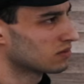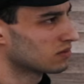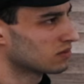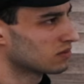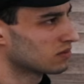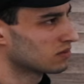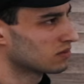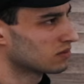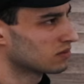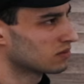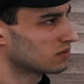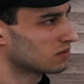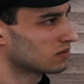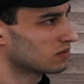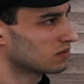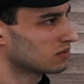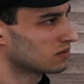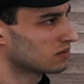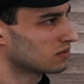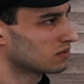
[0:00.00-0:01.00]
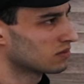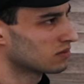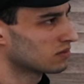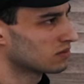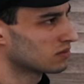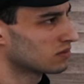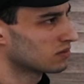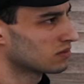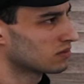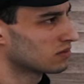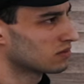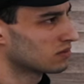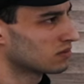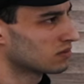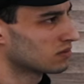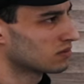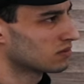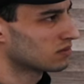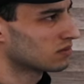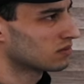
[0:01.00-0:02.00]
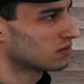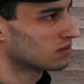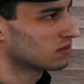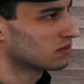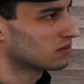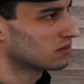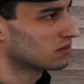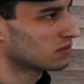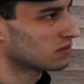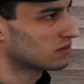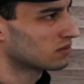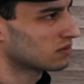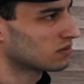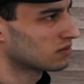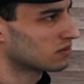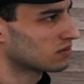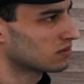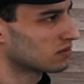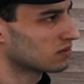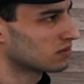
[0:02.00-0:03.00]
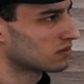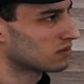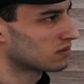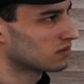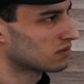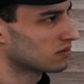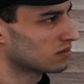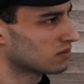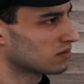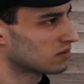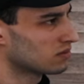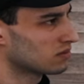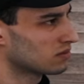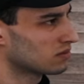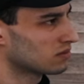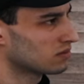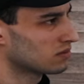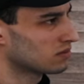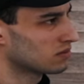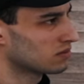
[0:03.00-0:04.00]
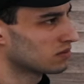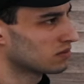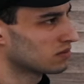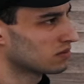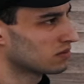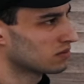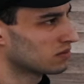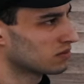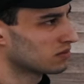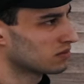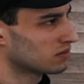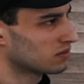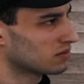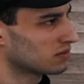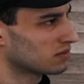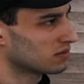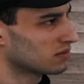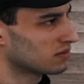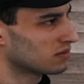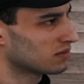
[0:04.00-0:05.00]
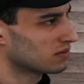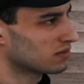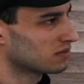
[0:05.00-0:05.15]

[no speech]